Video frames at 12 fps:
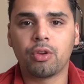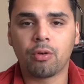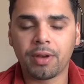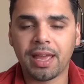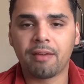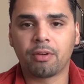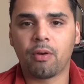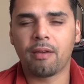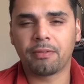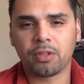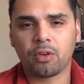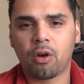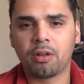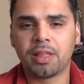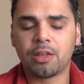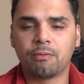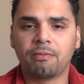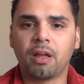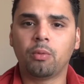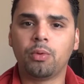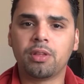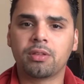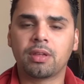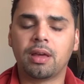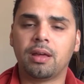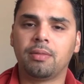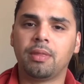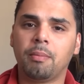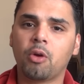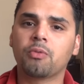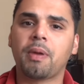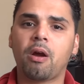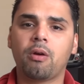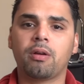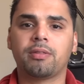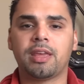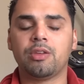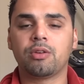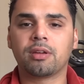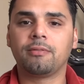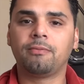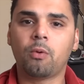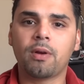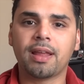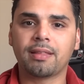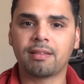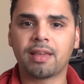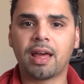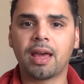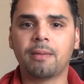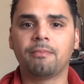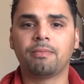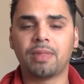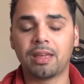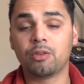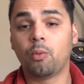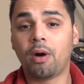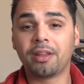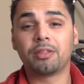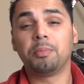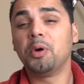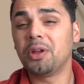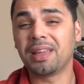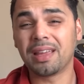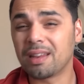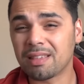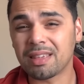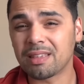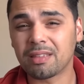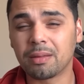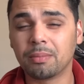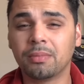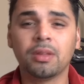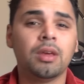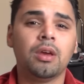You already have a graphics card that you felt was the most power that you could afford at the time, that you wanted to put in a system,